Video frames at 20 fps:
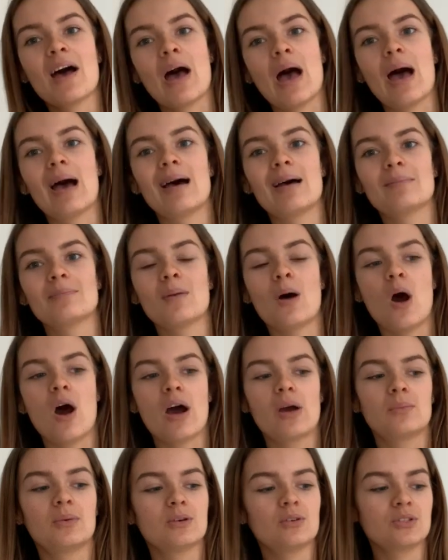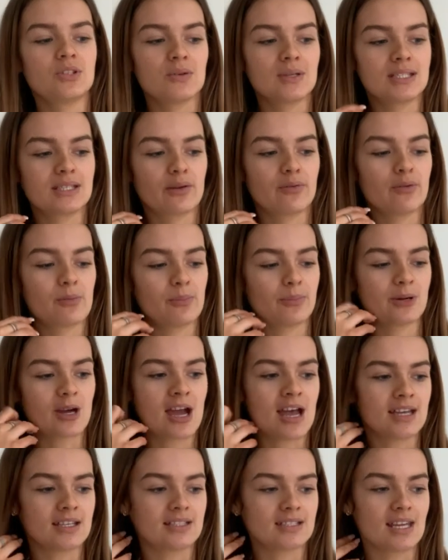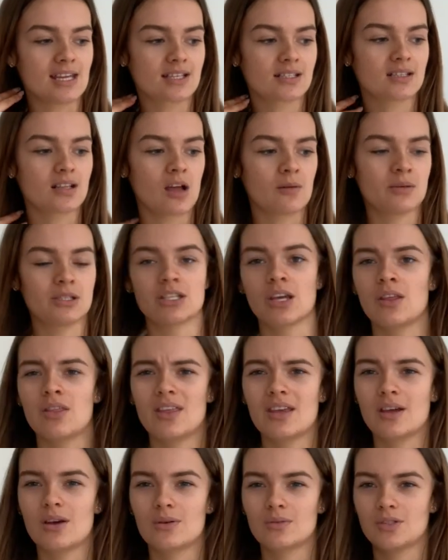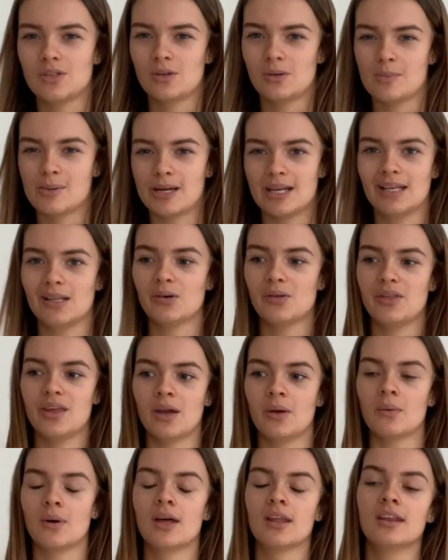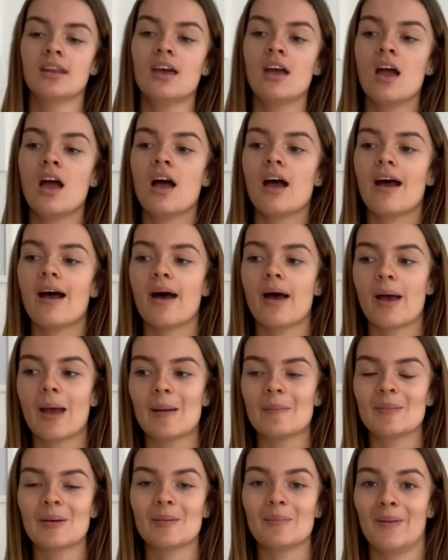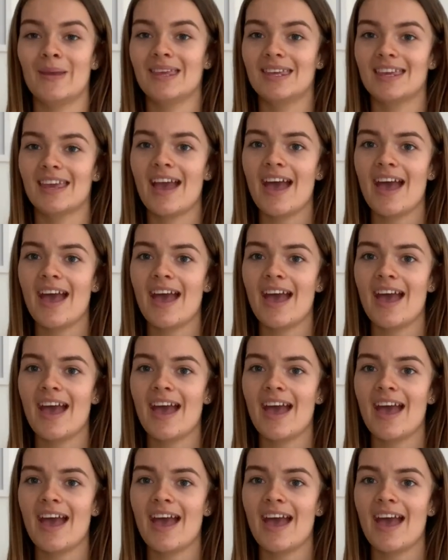I will do a different brand next time. I don't think I'll do a Pretty Little Thing one. I think